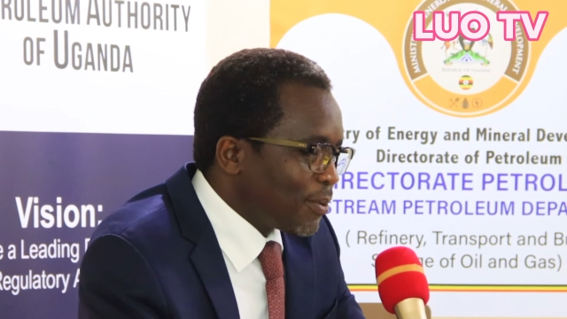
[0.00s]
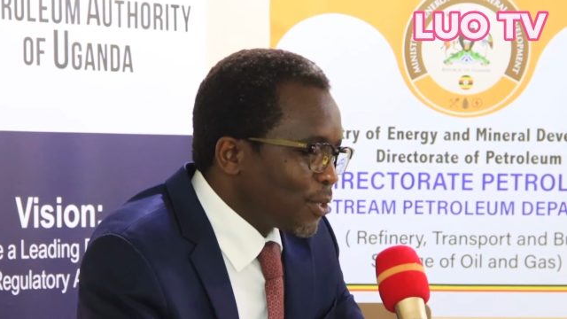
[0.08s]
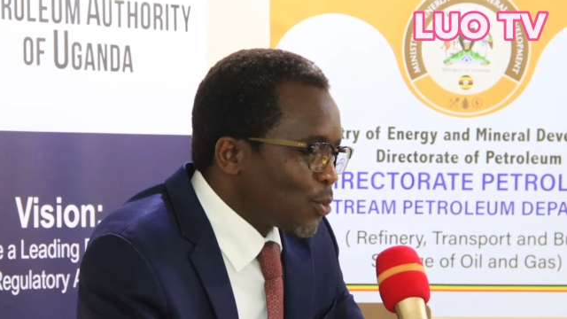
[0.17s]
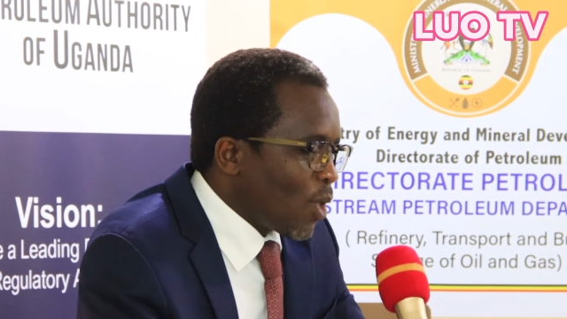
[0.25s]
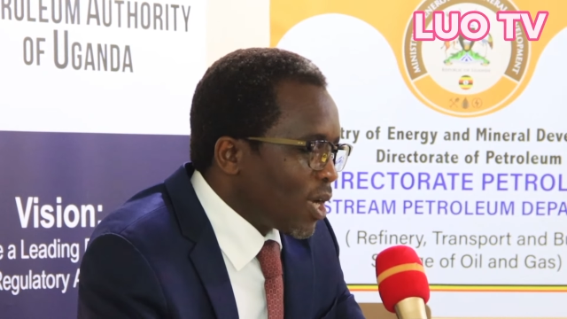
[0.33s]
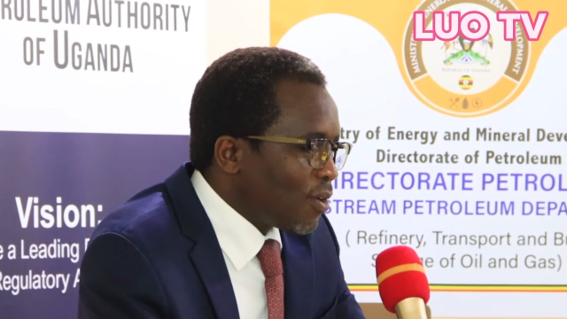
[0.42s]

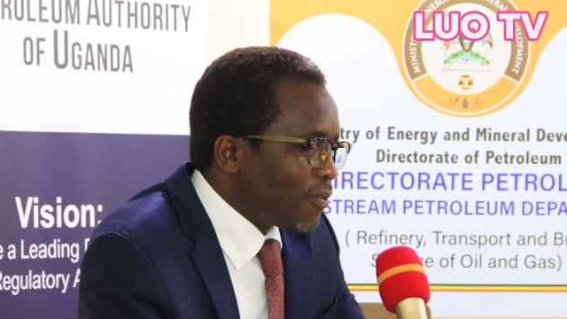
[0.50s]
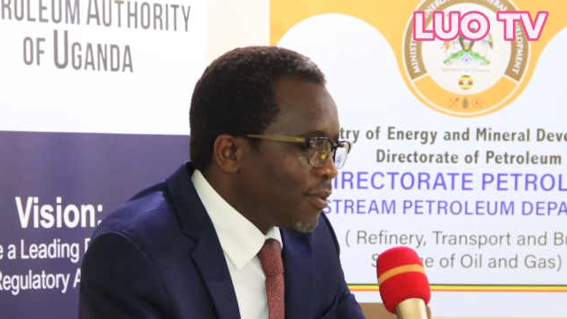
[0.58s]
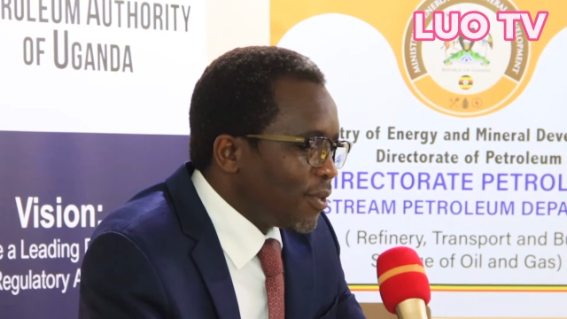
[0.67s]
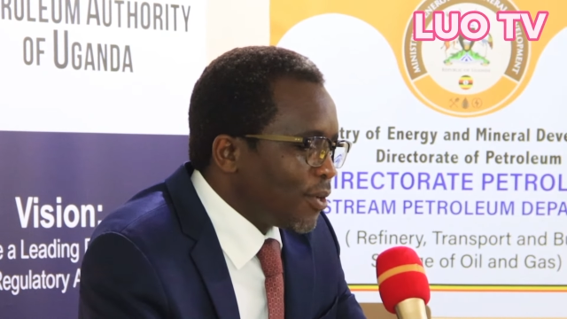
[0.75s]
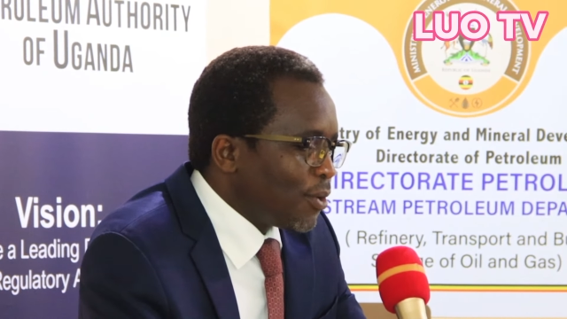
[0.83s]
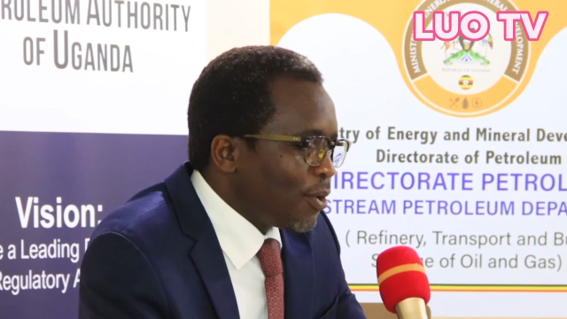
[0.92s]
Speaker 1: Because one of
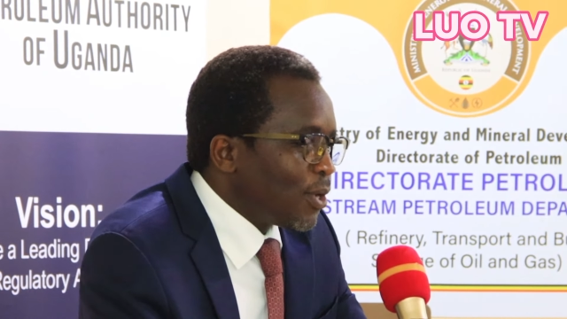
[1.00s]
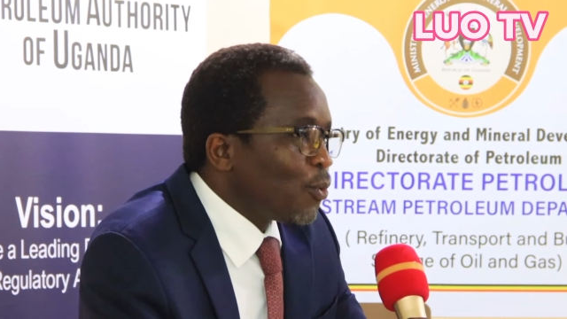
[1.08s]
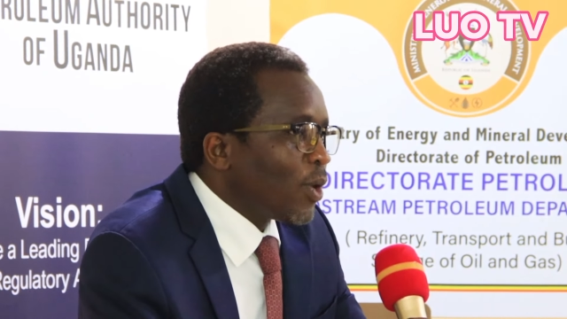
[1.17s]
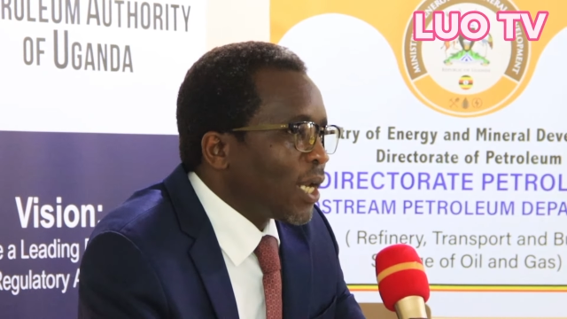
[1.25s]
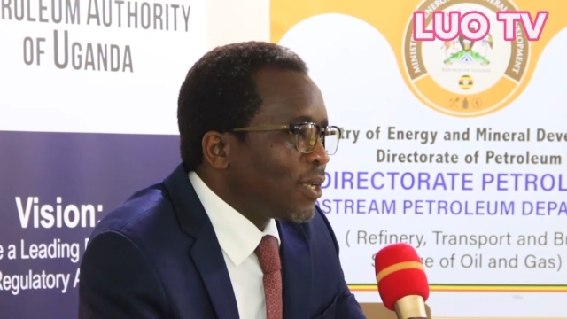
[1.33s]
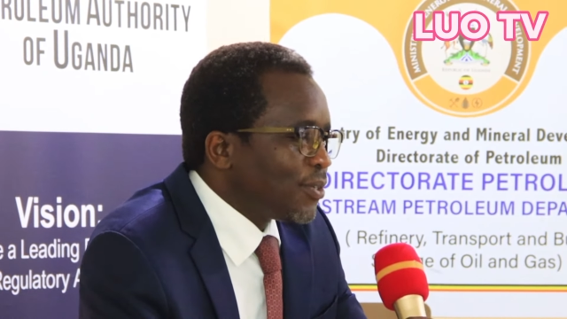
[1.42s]
the oil
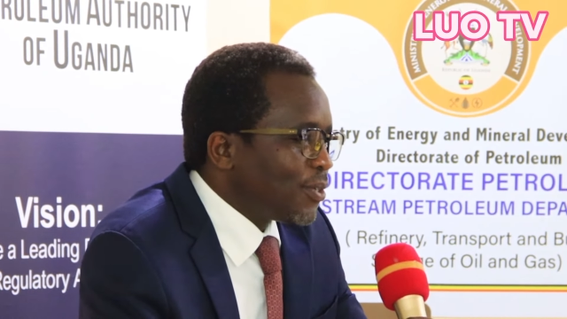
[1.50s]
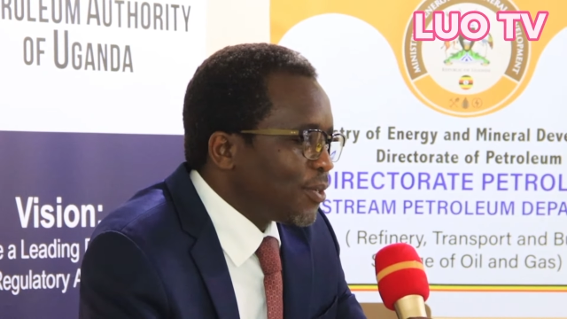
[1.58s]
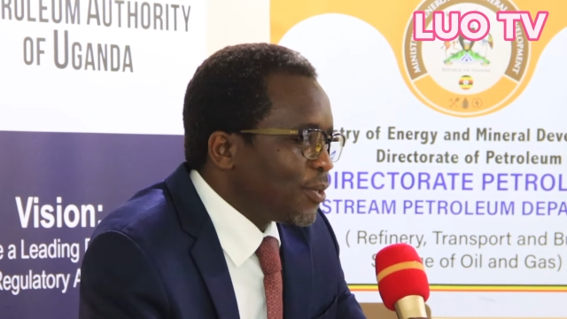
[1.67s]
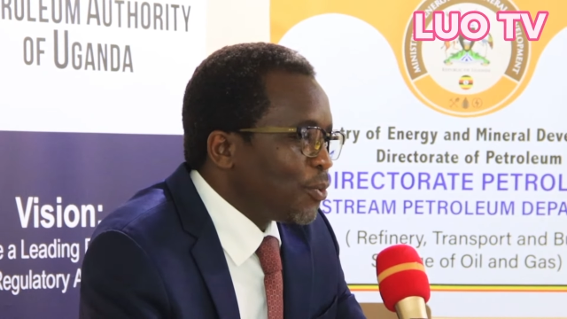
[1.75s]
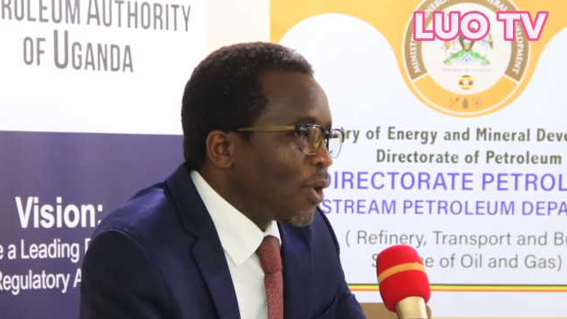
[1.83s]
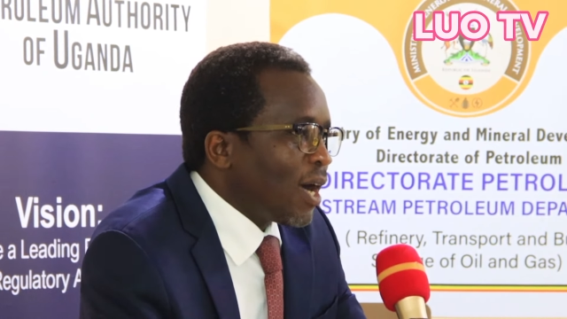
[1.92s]

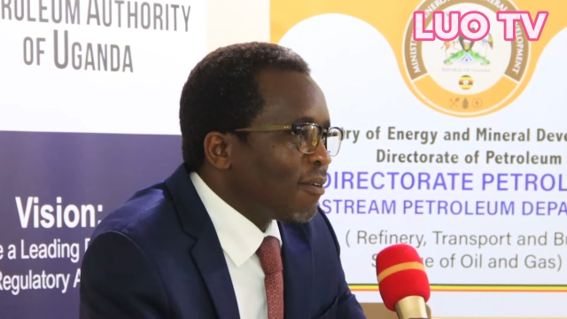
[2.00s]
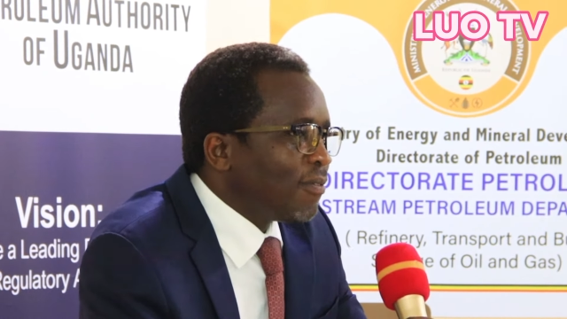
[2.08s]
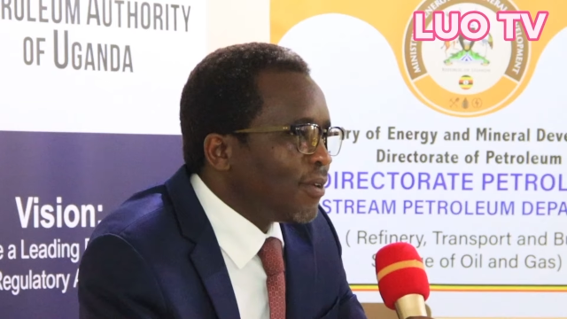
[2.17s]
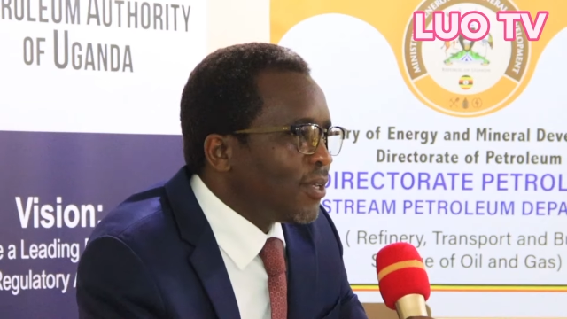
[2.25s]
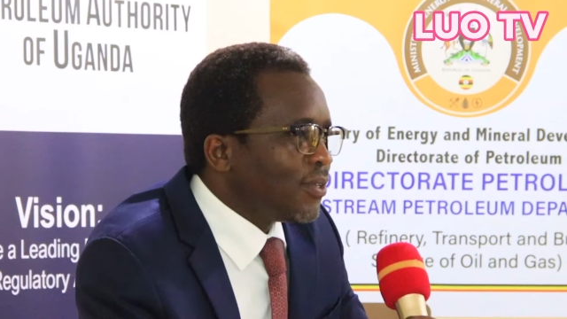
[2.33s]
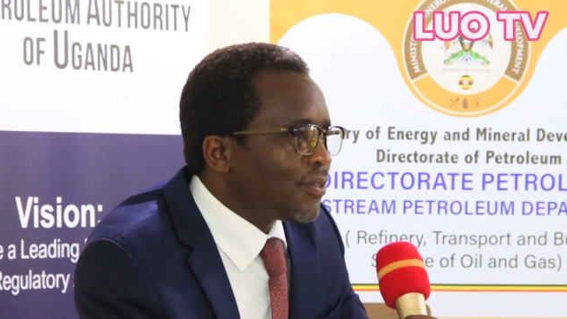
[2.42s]
wells you have
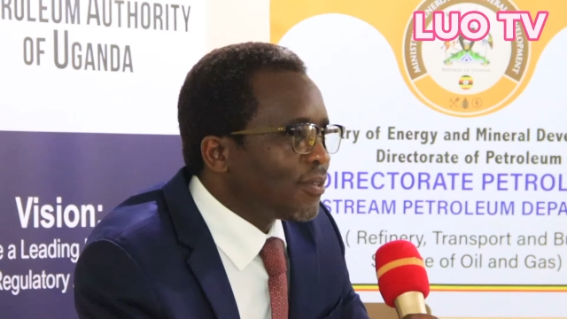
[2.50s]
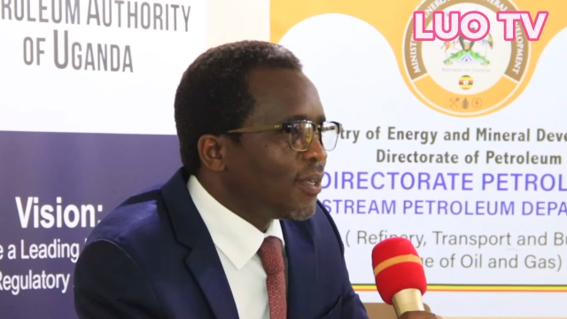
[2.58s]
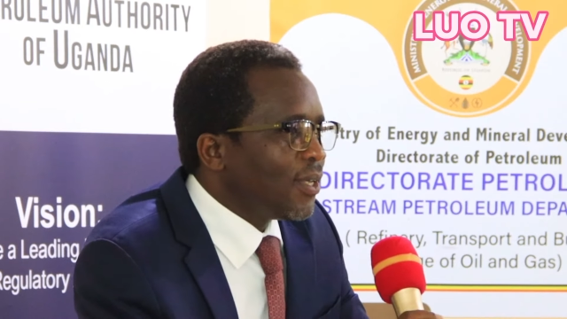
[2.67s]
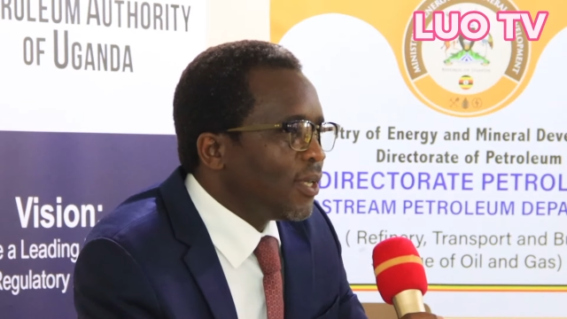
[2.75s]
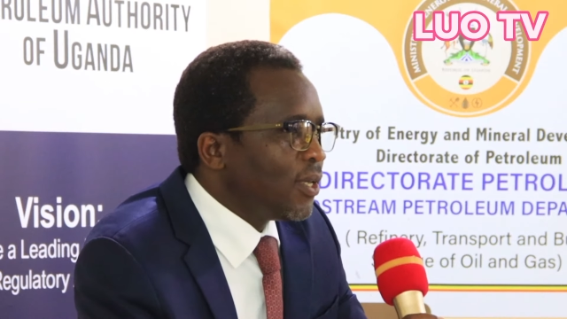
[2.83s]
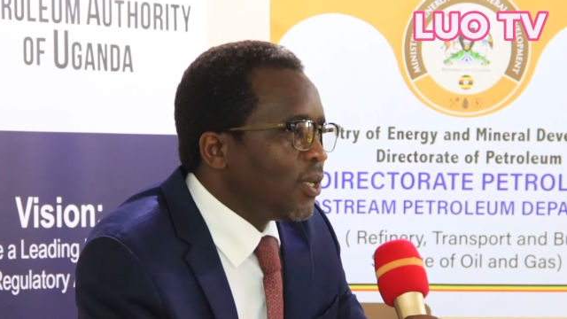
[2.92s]
is
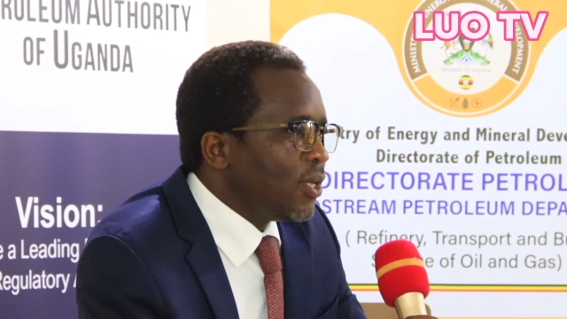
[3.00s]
